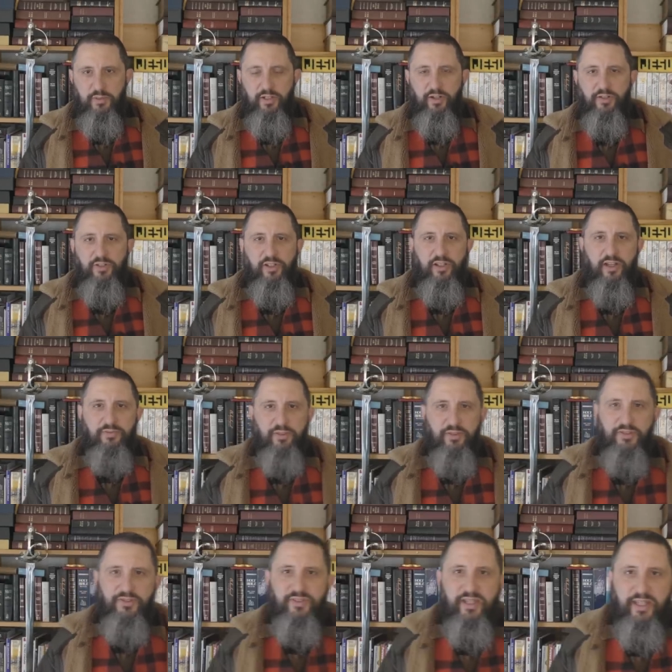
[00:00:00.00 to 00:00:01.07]
Because you love your
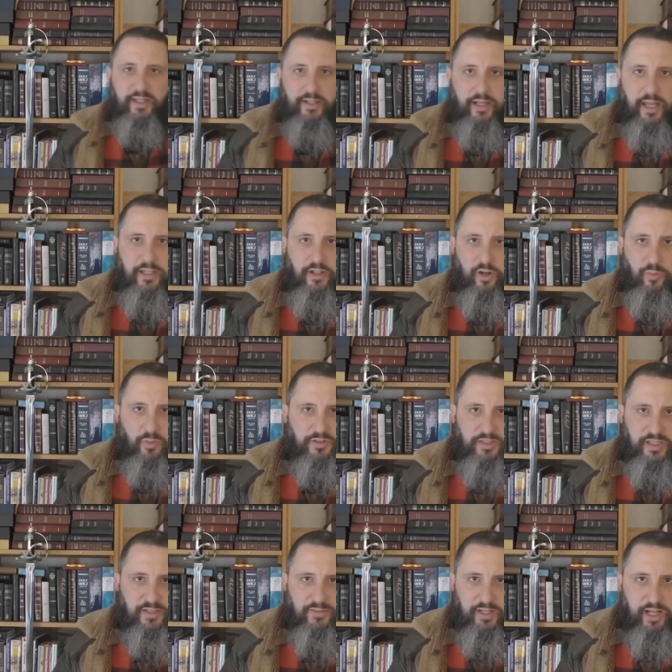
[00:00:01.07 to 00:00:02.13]
sin and you don't want
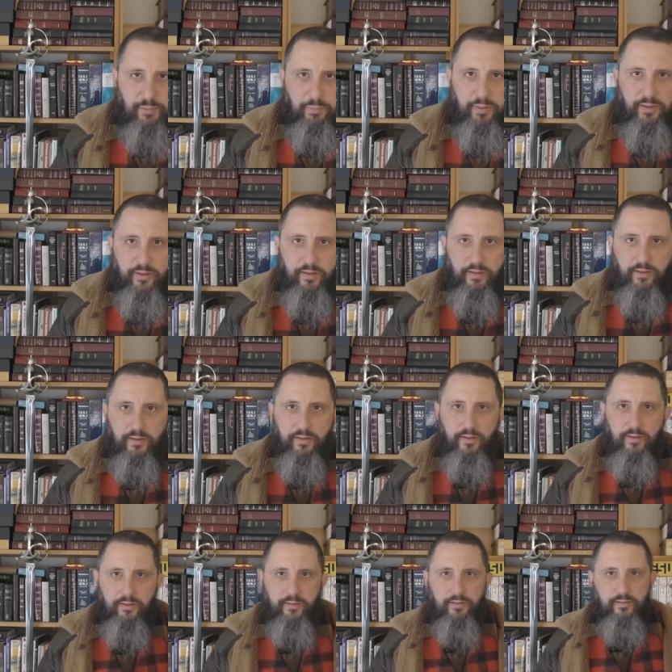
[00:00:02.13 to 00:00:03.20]
to give it up.
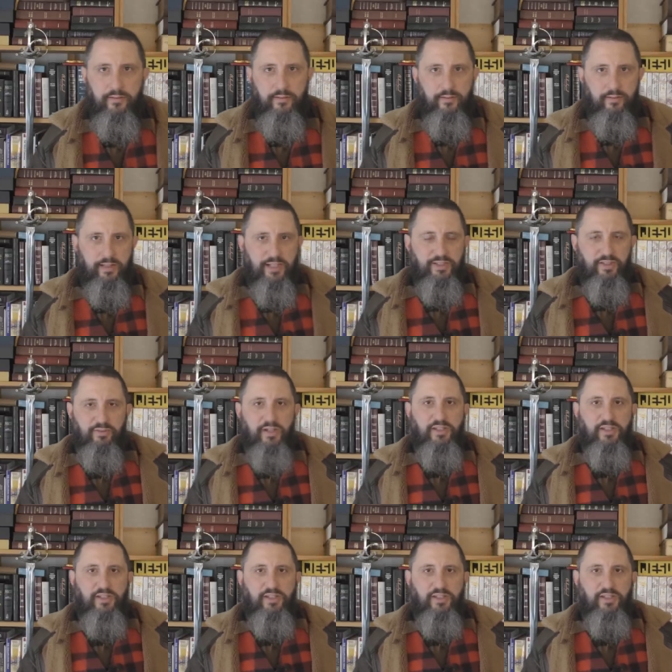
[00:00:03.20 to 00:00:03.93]
That's the